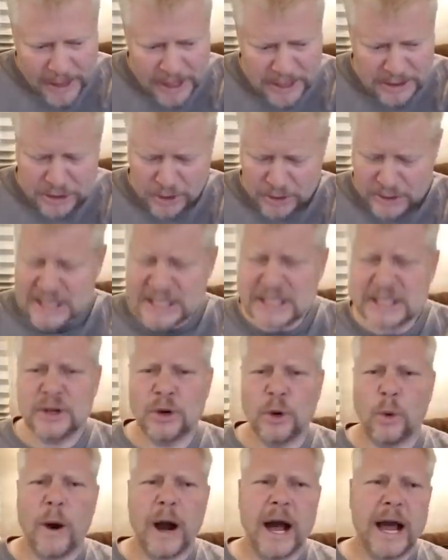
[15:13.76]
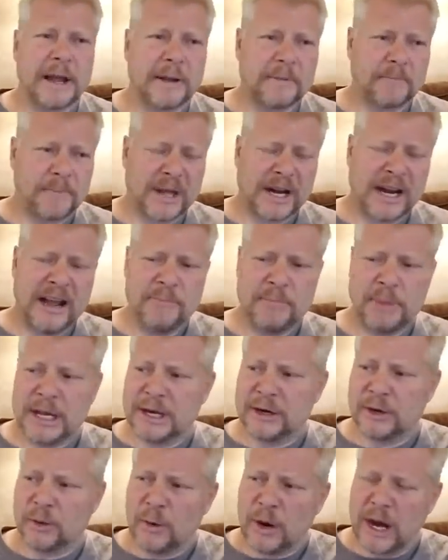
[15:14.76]
So he's in Hawaii, and I've been
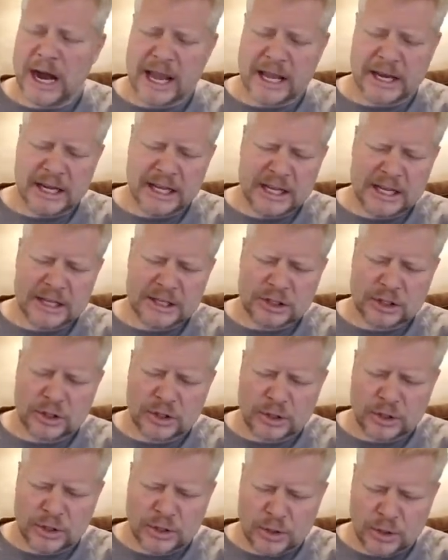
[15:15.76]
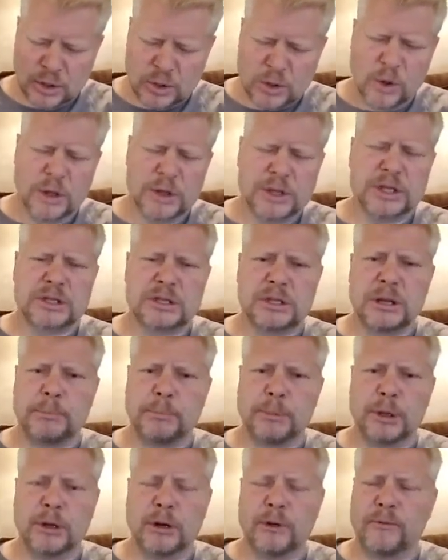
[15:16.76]
in Hawaii, and it is gorgeously
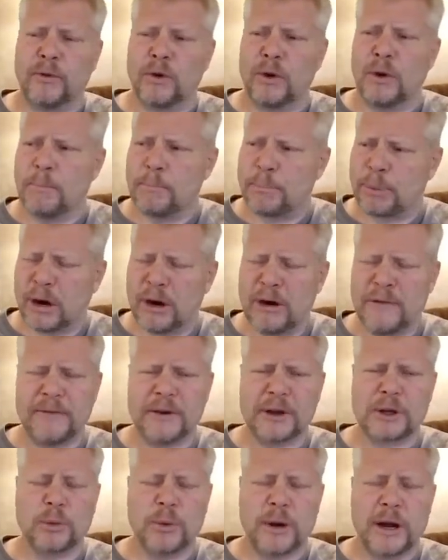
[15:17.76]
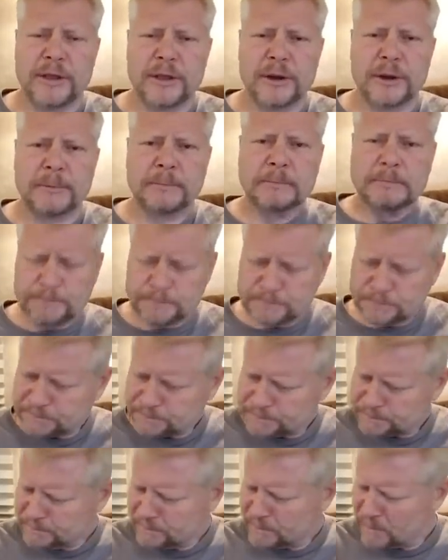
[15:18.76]
beautiful, perfect weather,
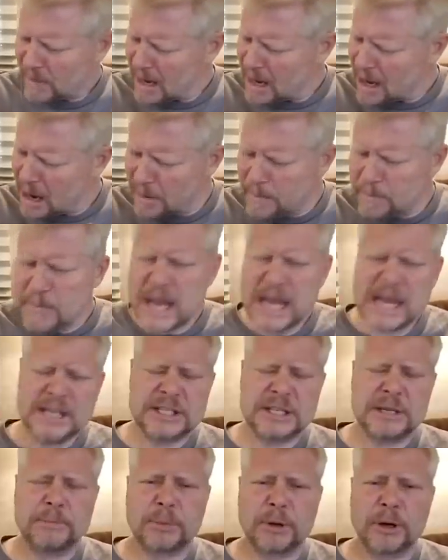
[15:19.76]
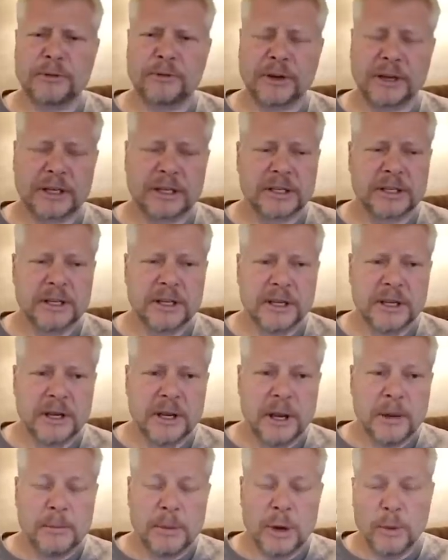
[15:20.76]
amazing perfect.
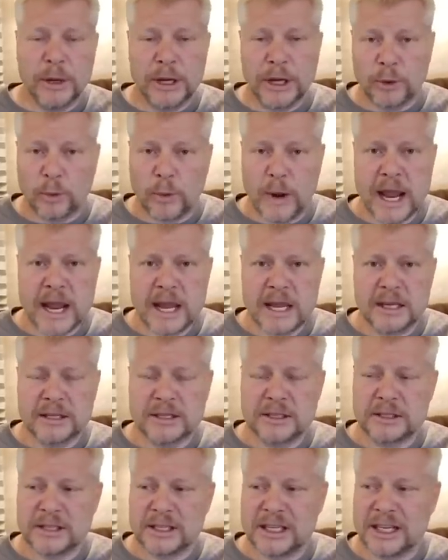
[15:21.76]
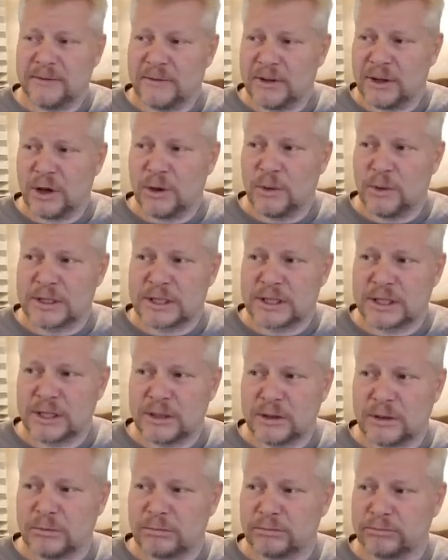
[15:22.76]
But when it rains, even though it's
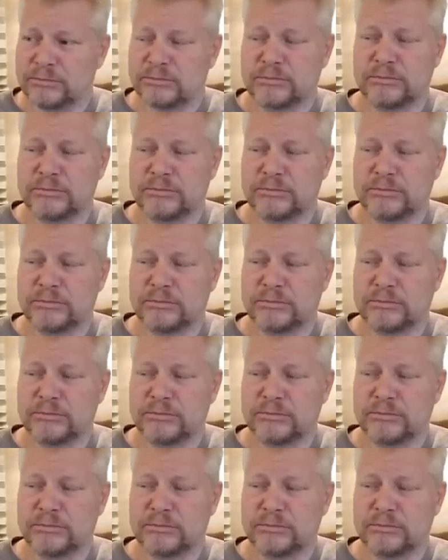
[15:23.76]
still